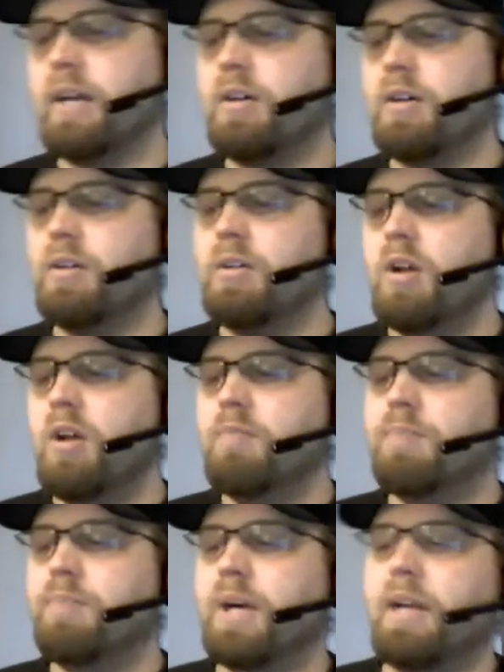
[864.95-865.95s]

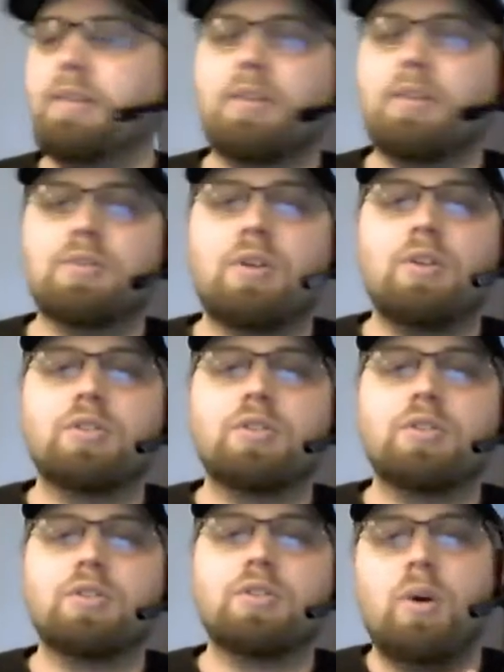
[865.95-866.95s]
Enrage.
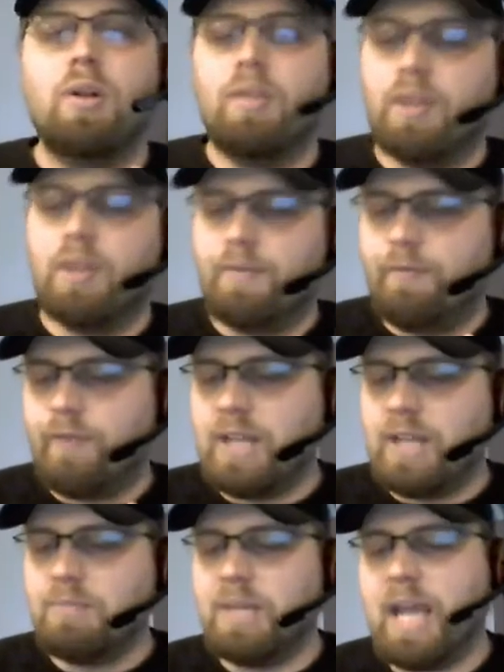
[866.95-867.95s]
So a good
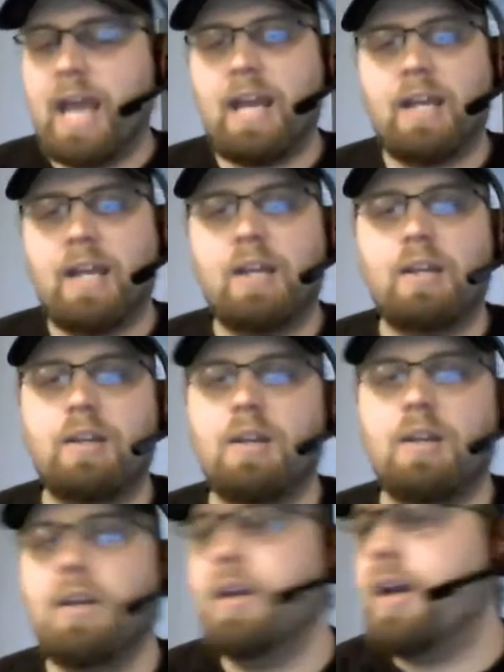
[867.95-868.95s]
example here
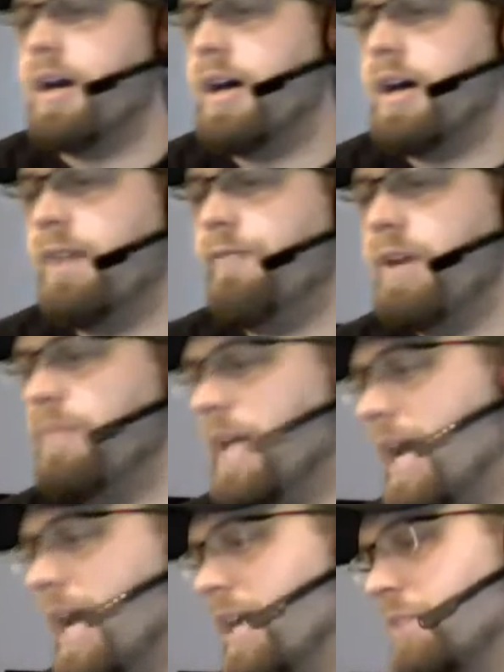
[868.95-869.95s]
is Clear
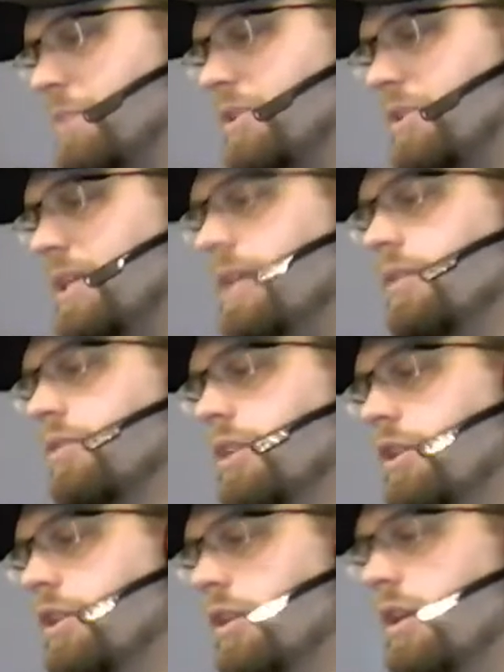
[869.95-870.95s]
Shot from
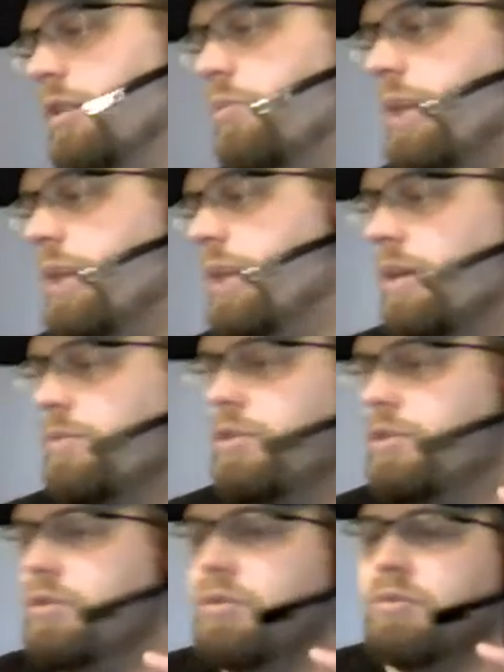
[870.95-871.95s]
Eldritch Moon,
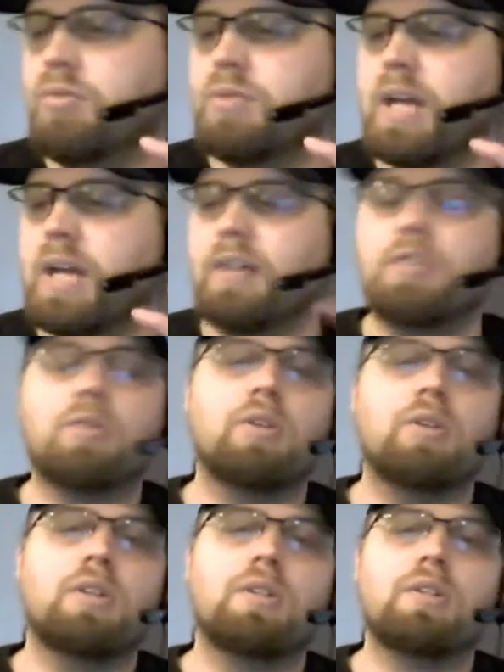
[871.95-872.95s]
which is not
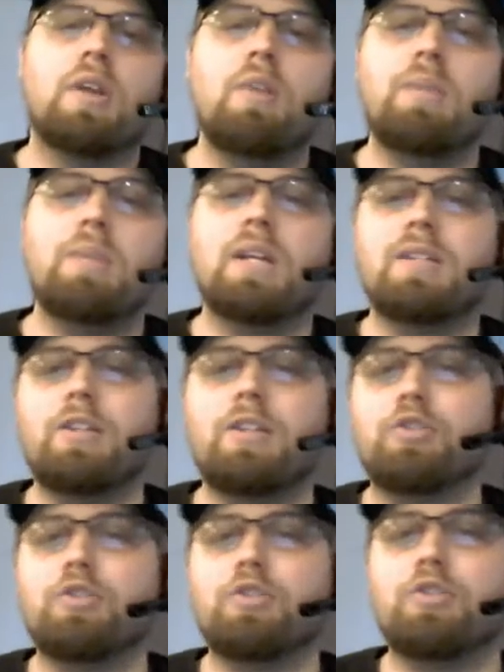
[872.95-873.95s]
standard legal, so bear
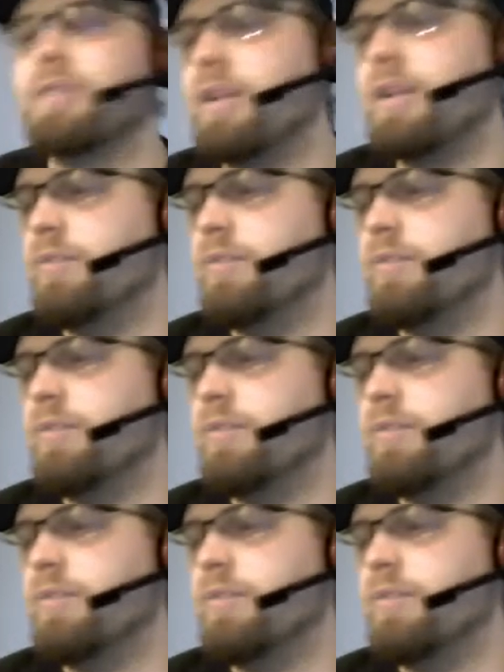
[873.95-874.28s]
with me.